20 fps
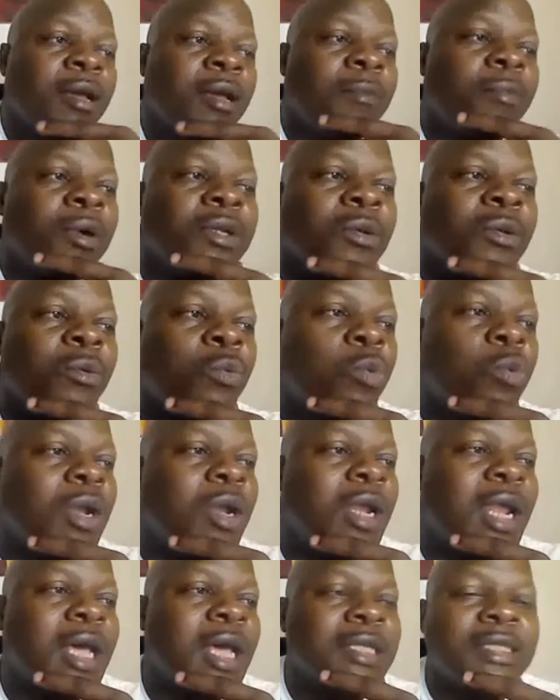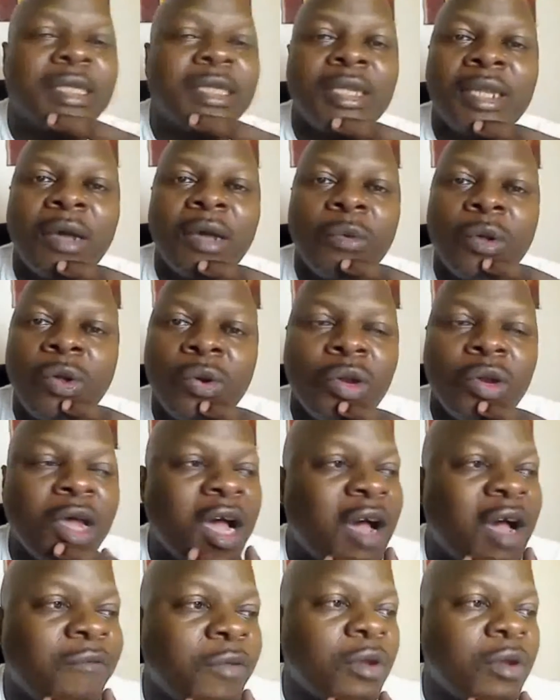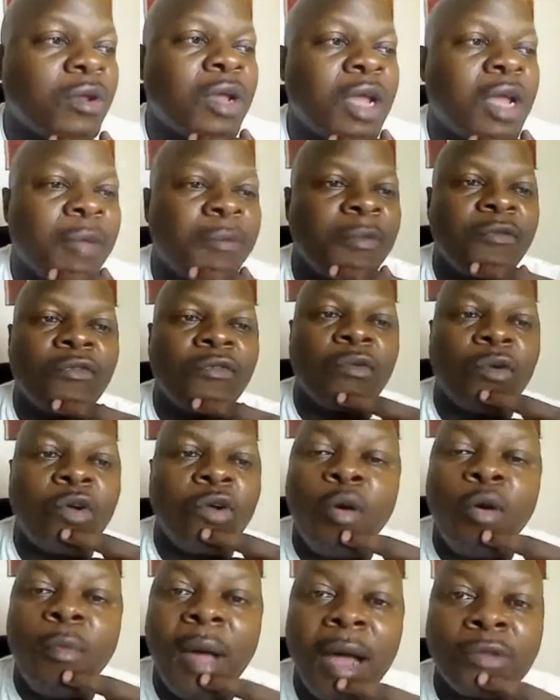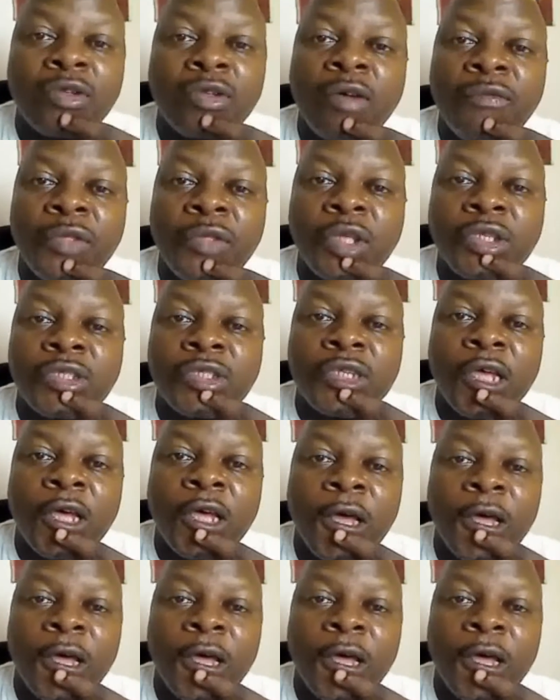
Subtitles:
But the one last thing that we could have a look at before we come out of this